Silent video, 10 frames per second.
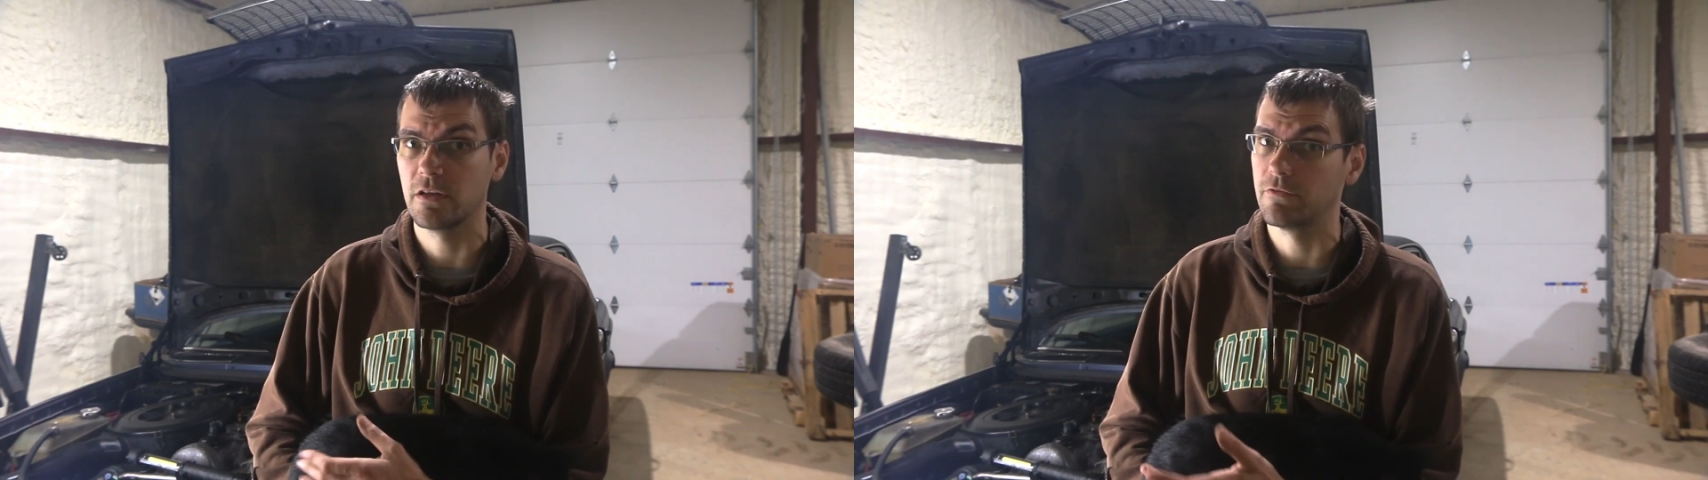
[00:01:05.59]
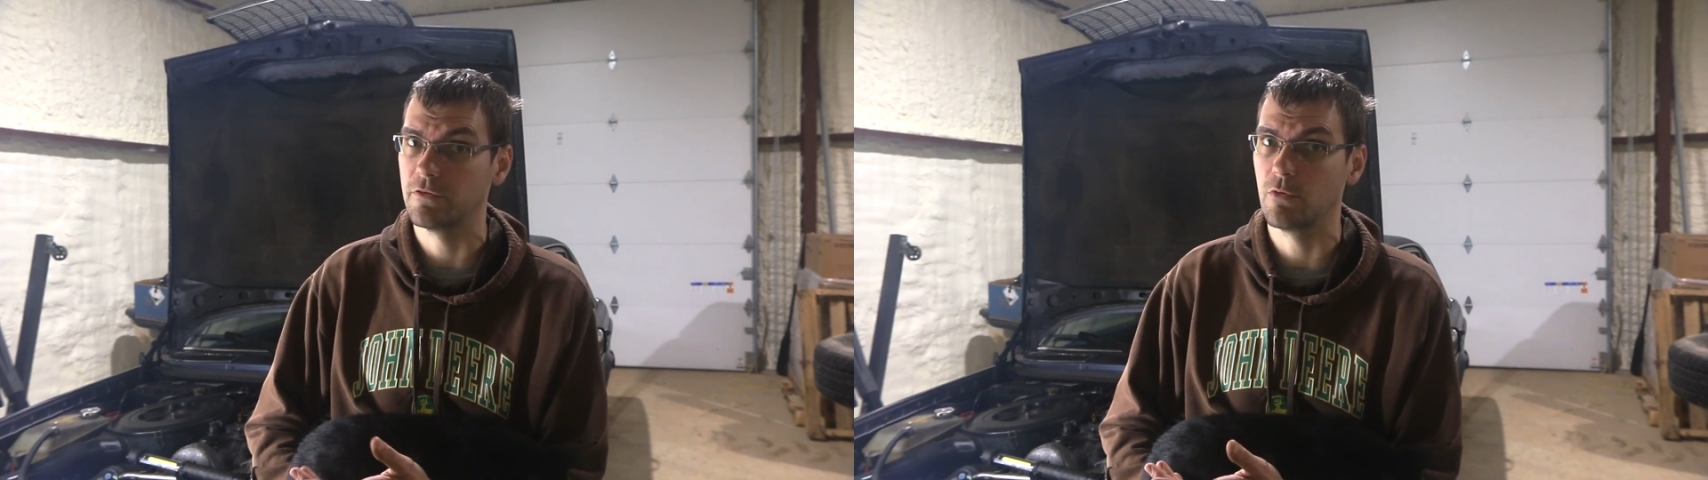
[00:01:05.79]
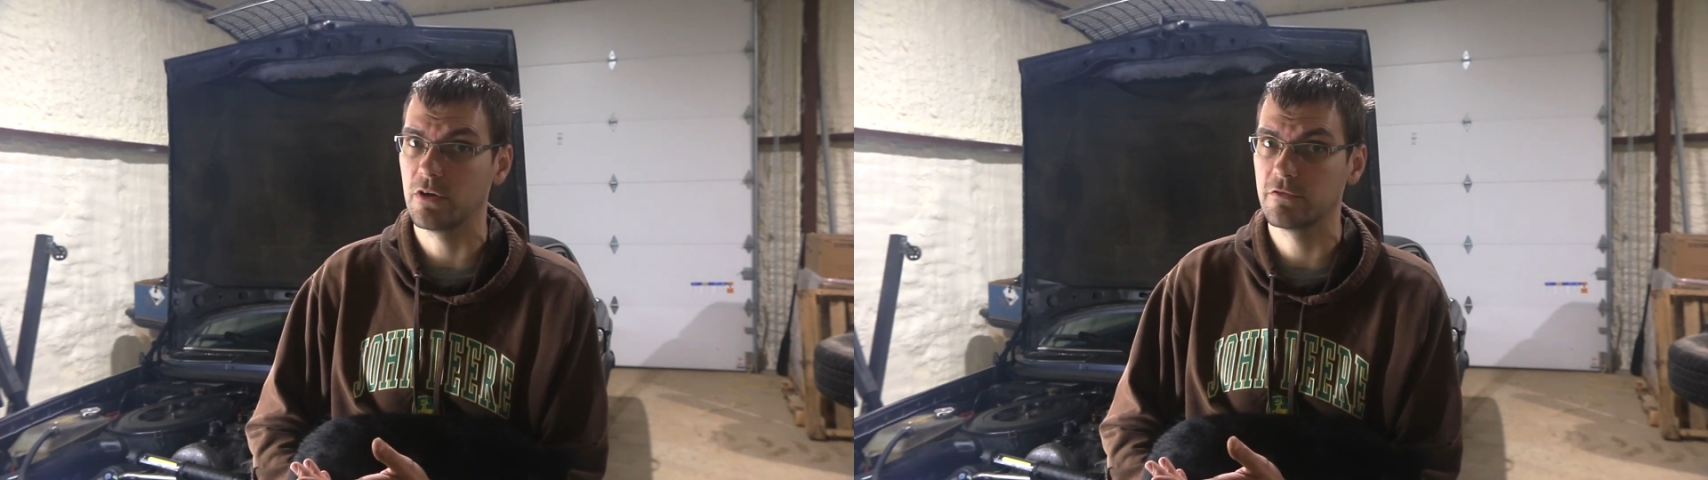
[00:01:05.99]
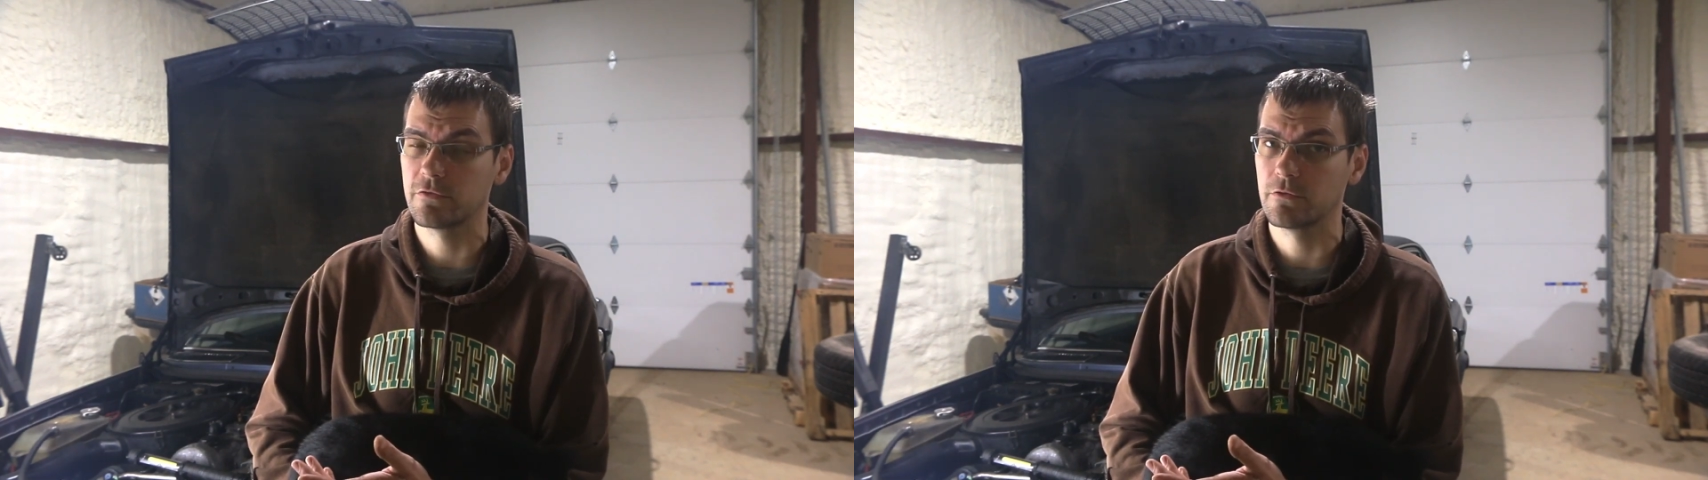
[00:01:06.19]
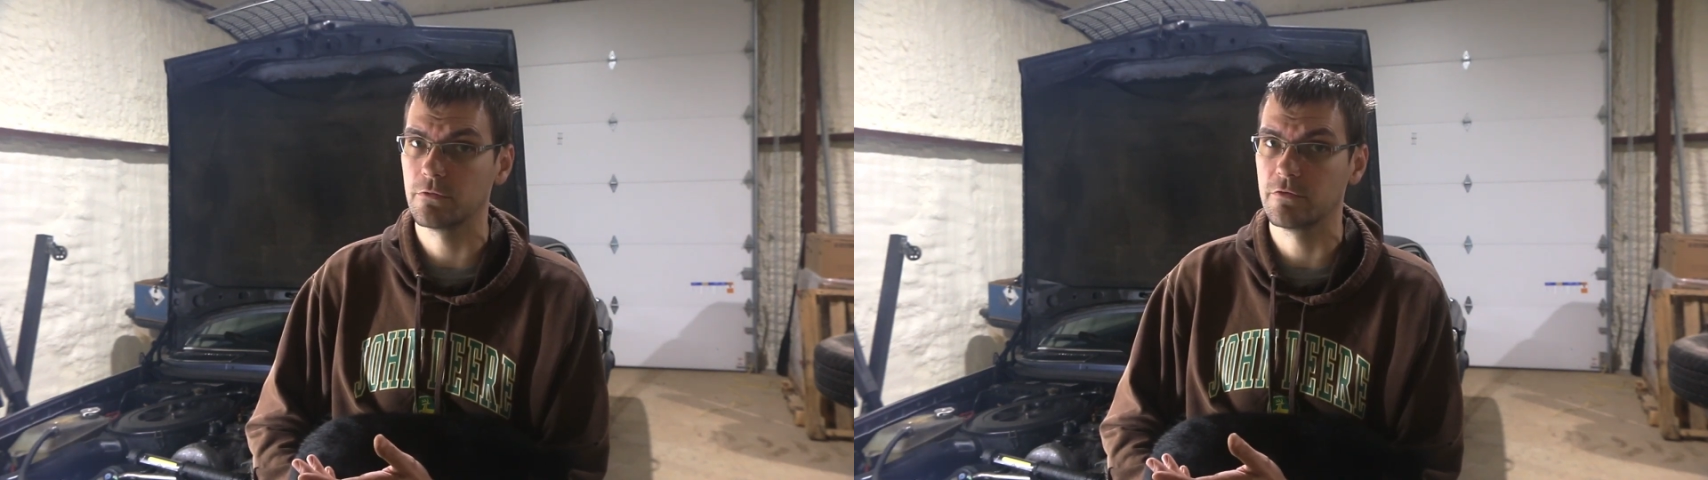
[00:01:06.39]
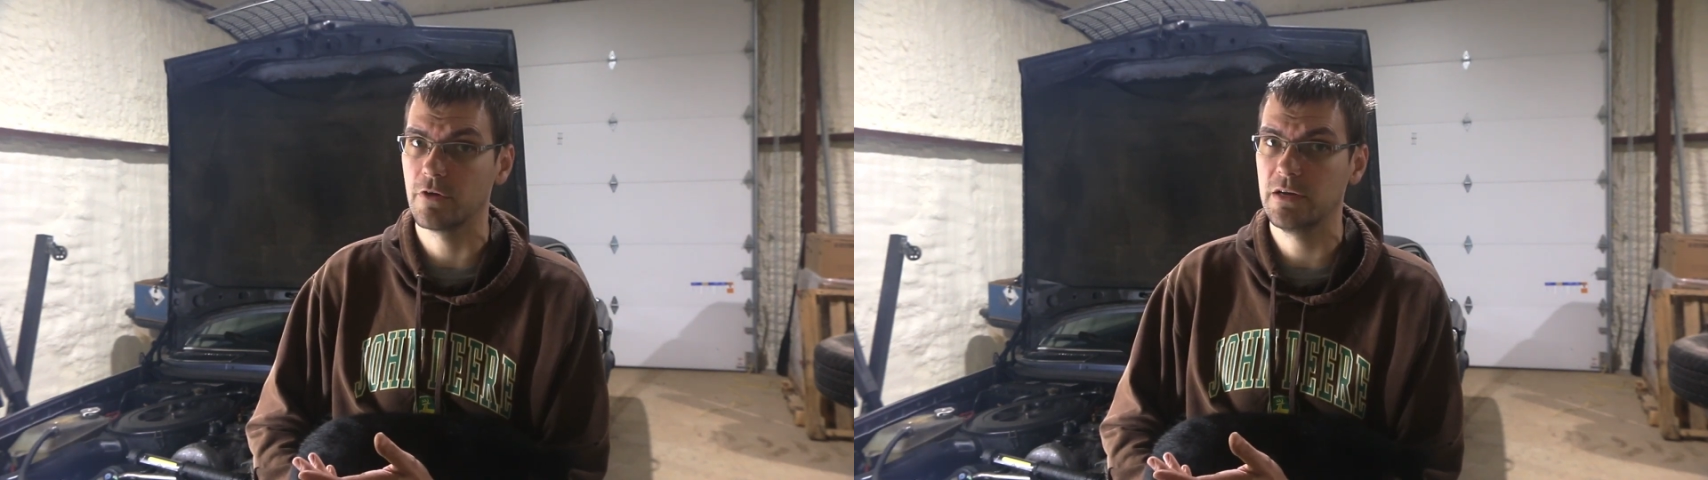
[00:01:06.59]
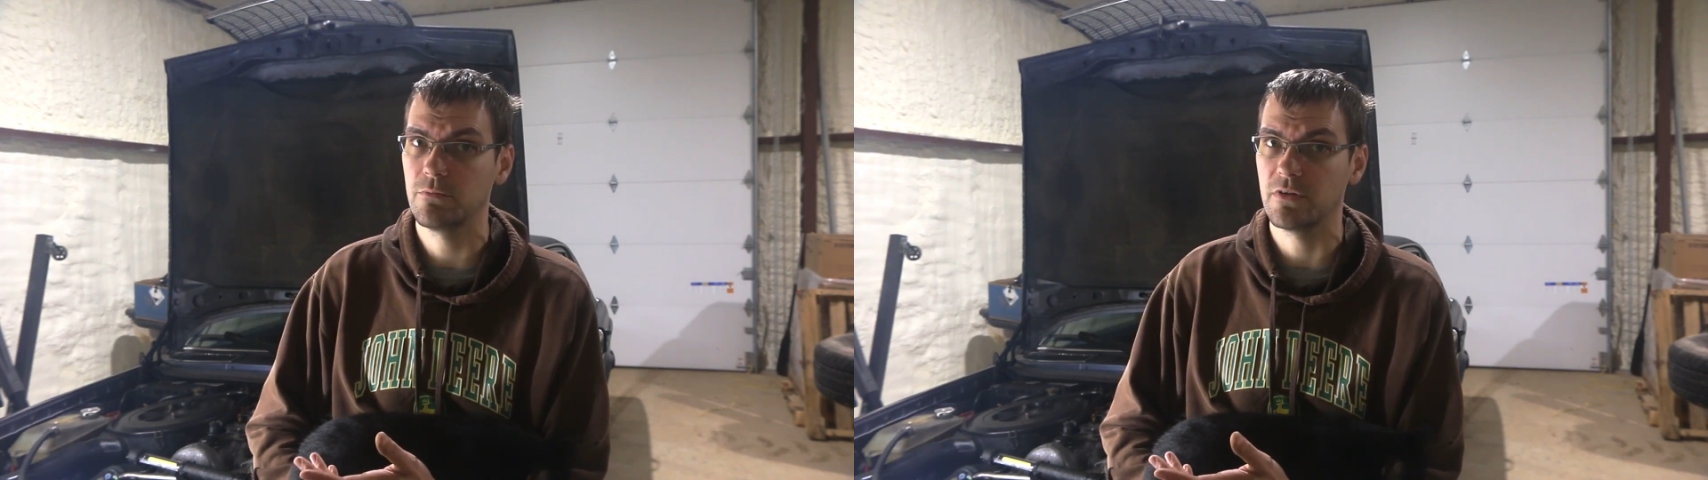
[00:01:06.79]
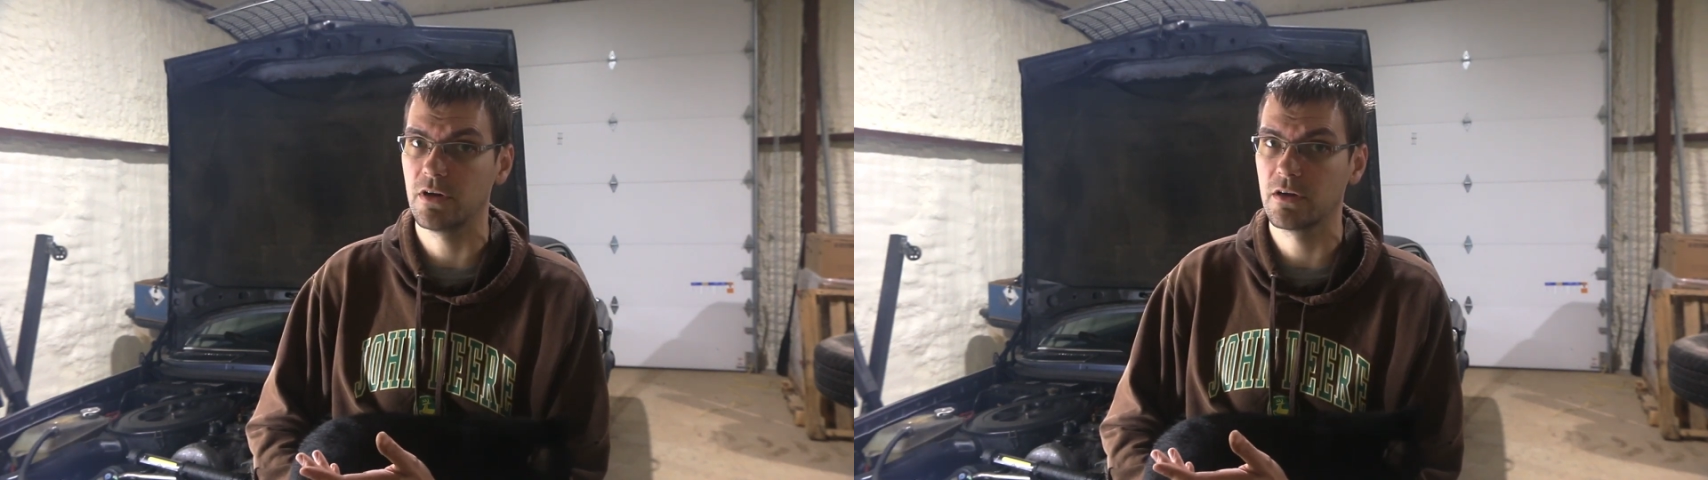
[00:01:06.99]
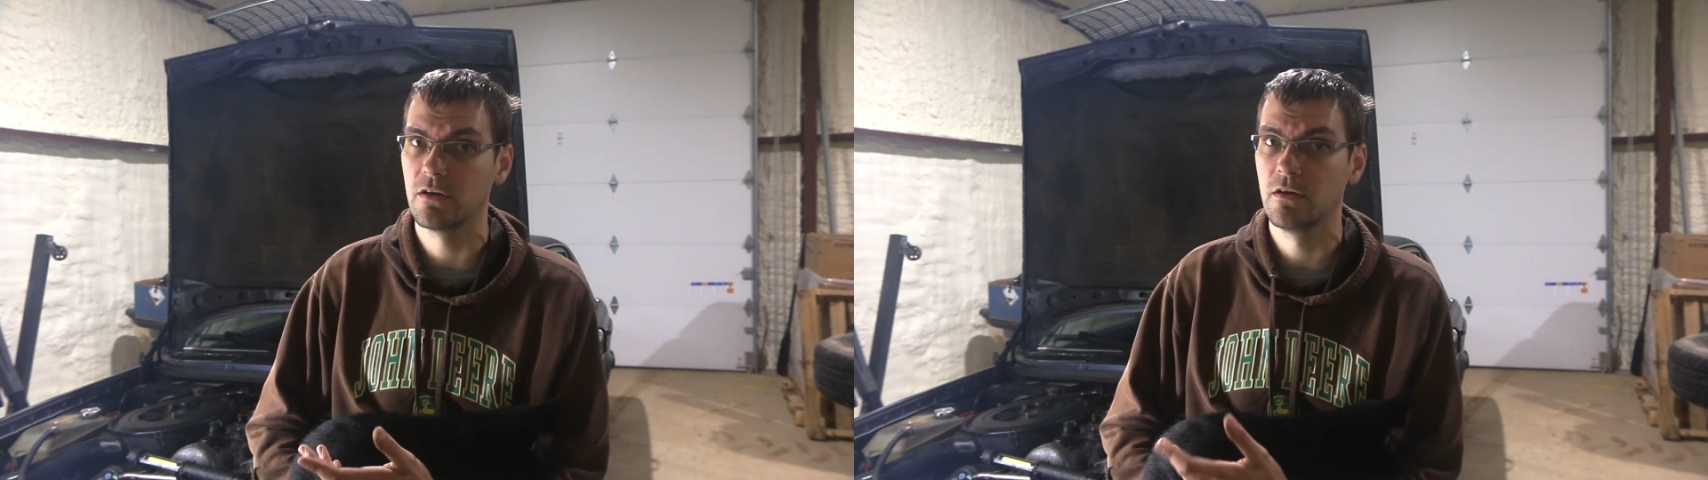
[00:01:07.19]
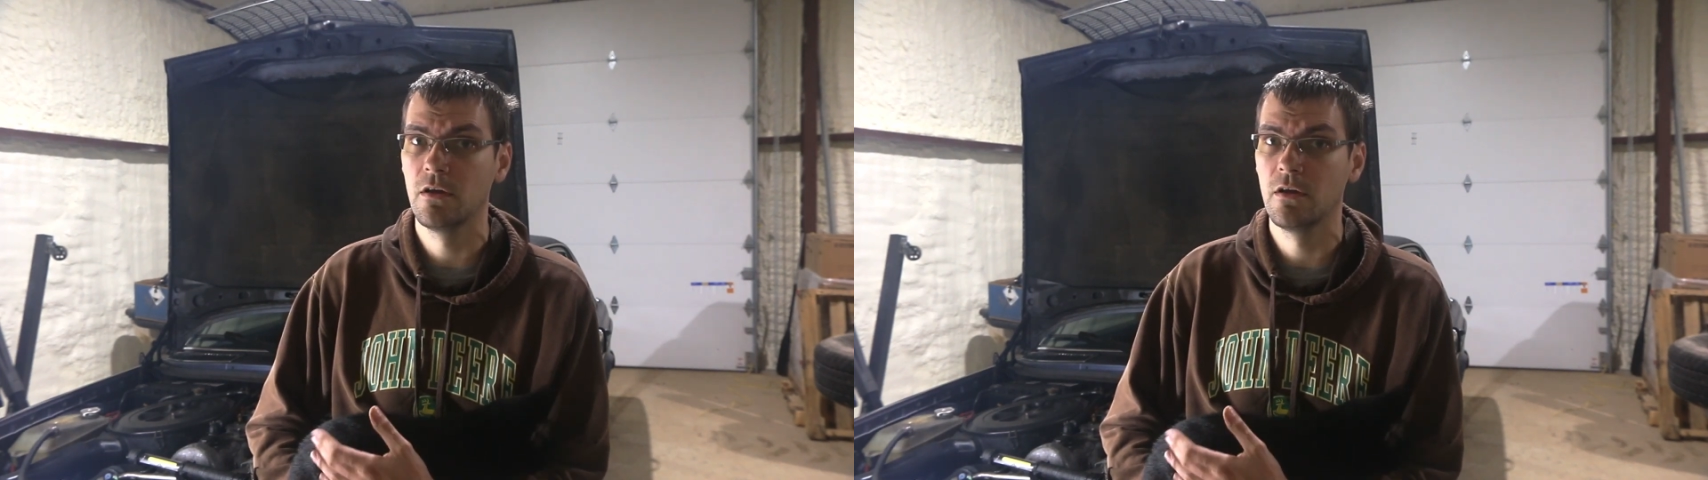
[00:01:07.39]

And if you unscrew the drain plug,